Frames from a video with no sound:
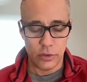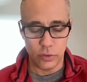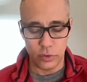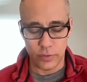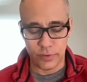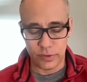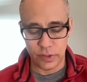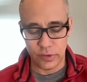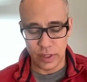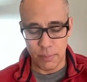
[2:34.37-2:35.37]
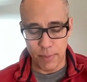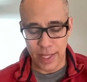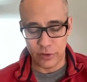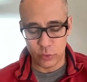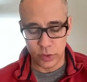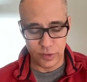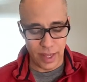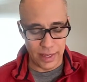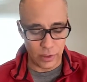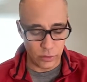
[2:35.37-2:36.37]
due to differences in bend twist
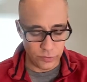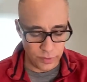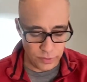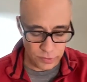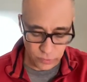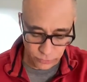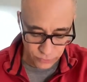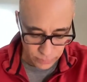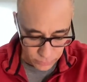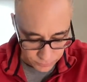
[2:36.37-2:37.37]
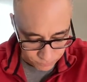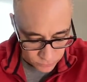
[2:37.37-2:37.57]
angles in the distal femur.